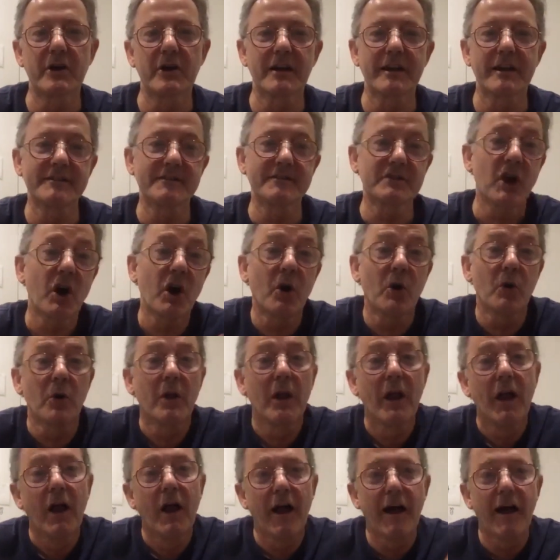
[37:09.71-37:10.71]
less coal
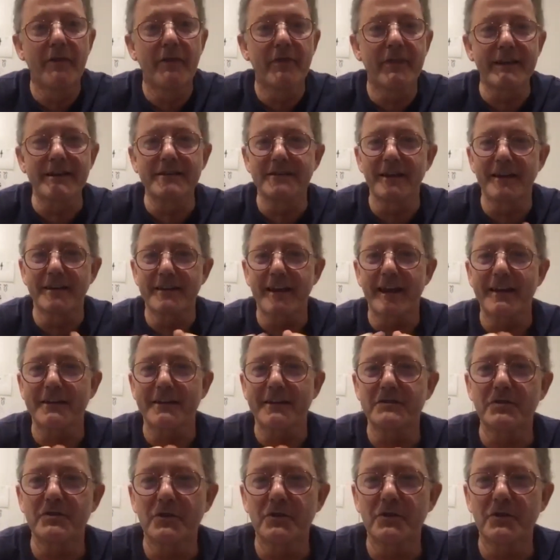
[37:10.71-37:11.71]
and things like that too.